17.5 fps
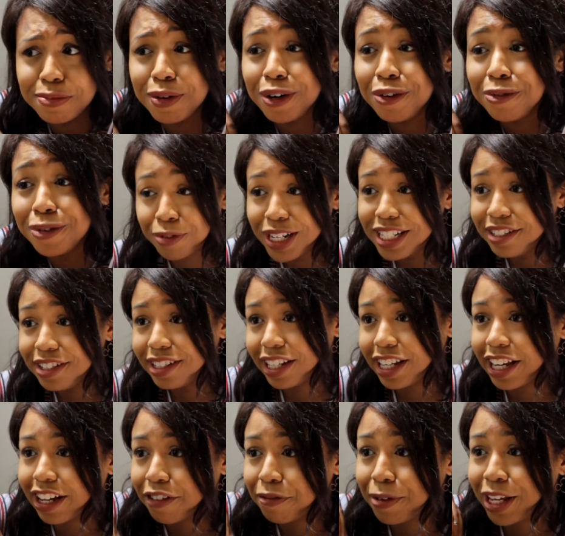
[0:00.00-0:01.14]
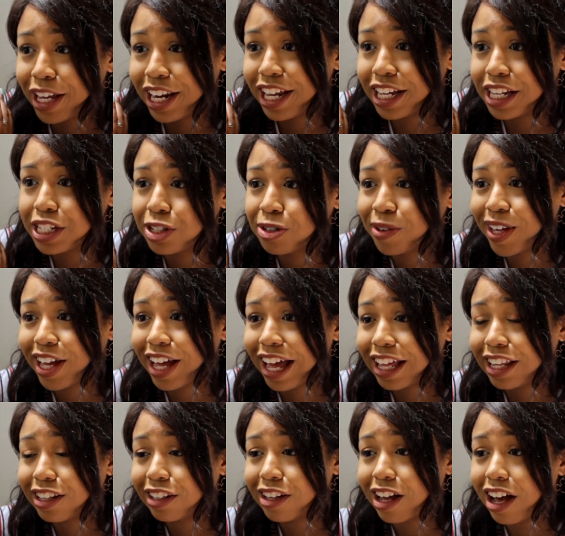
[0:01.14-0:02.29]
but recently I've been getting into a
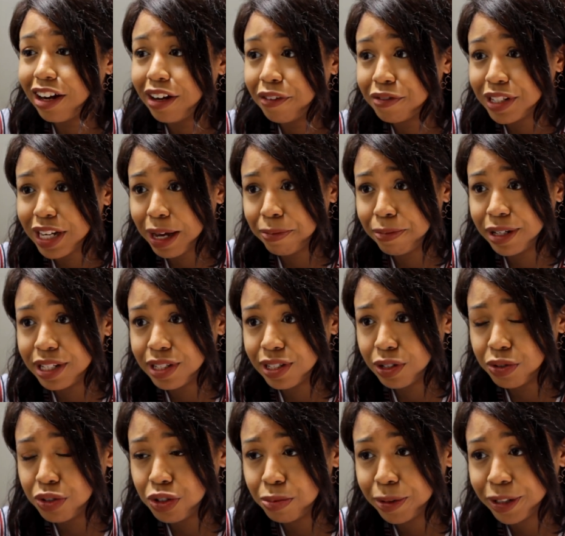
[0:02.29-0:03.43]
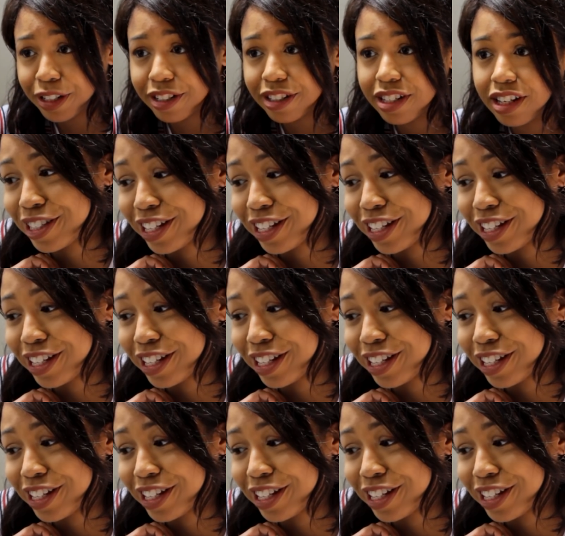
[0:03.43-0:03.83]
lot of Japanese YouTubers.